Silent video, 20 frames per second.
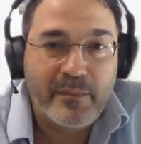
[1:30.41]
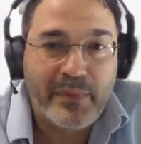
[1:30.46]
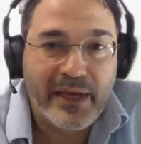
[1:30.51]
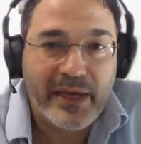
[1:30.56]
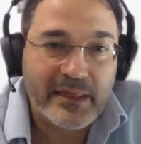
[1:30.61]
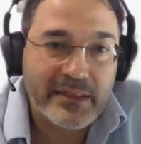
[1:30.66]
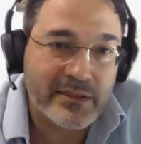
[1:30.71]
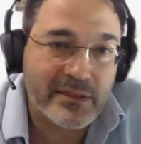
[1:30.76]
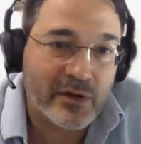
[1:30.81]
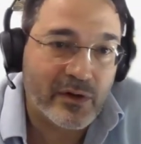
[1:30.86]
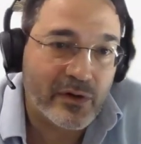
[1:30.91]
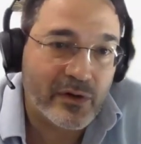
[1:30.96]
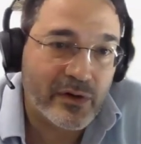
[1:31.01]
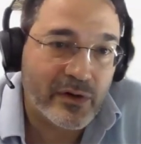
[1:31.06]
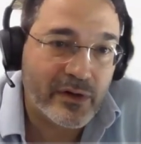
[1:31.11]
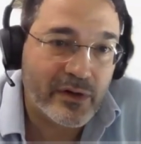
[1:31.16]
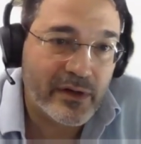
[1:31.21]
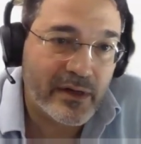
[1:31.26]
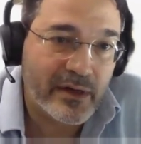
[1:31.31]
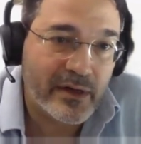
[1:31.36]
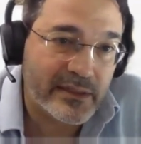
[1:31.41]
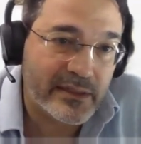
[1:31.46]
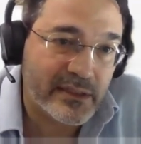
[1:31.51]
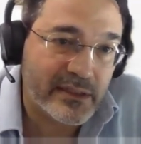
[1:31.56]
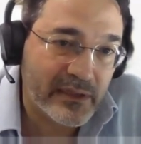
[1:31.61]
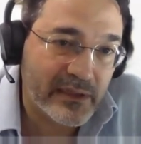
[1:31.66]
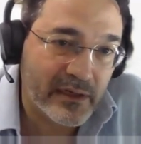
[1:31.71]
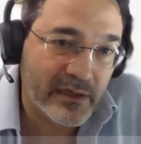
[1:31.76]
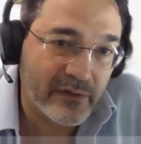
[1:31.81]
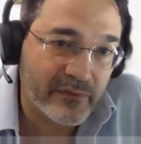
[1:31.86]
based on
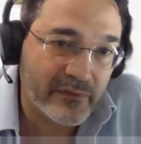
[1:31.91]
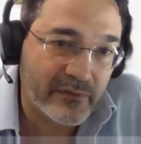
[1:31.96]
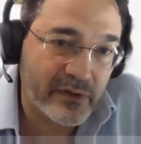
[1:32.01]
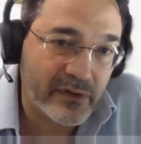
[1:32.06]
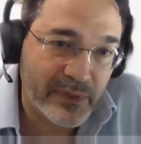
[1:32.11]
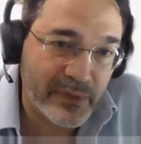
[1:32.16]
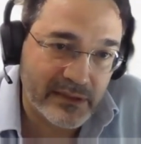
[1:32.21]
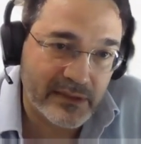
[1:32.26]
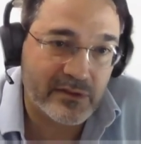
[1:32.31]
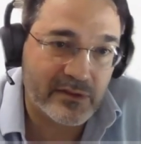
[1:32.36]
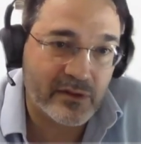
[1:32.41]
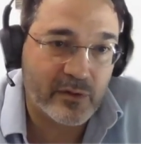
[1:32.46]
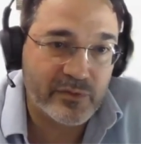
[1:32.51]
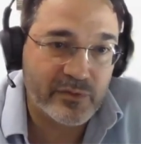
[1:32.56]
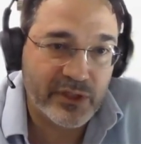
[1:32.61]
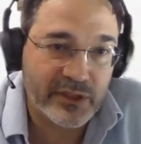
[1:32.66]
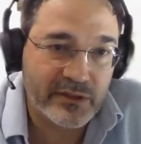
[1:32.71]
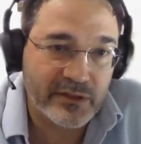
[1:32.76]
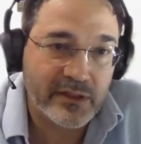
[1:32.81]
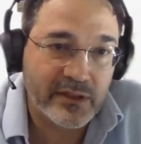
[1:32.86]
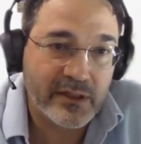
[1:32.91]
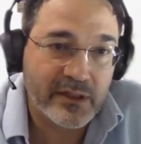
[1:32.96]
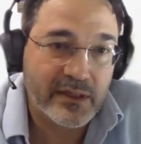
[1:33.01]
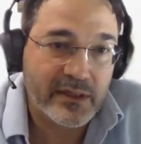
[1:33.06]
SAP delivered business object.